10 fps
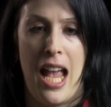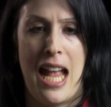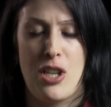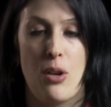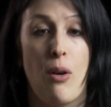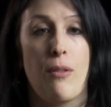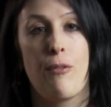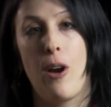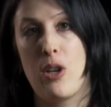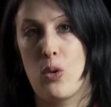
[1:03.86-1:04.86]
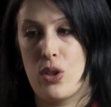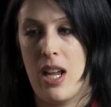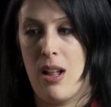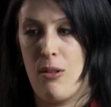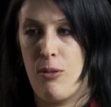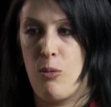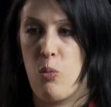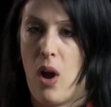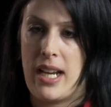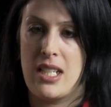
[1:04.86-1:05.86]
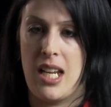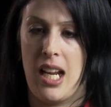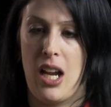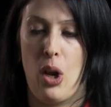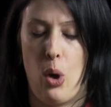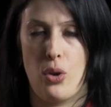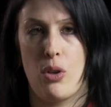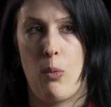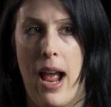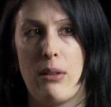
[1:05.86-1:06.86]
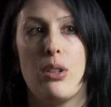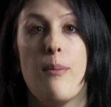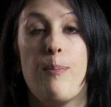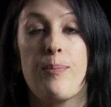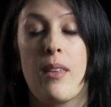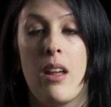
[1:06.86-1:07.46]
and so you often find yourself writing a lot around them,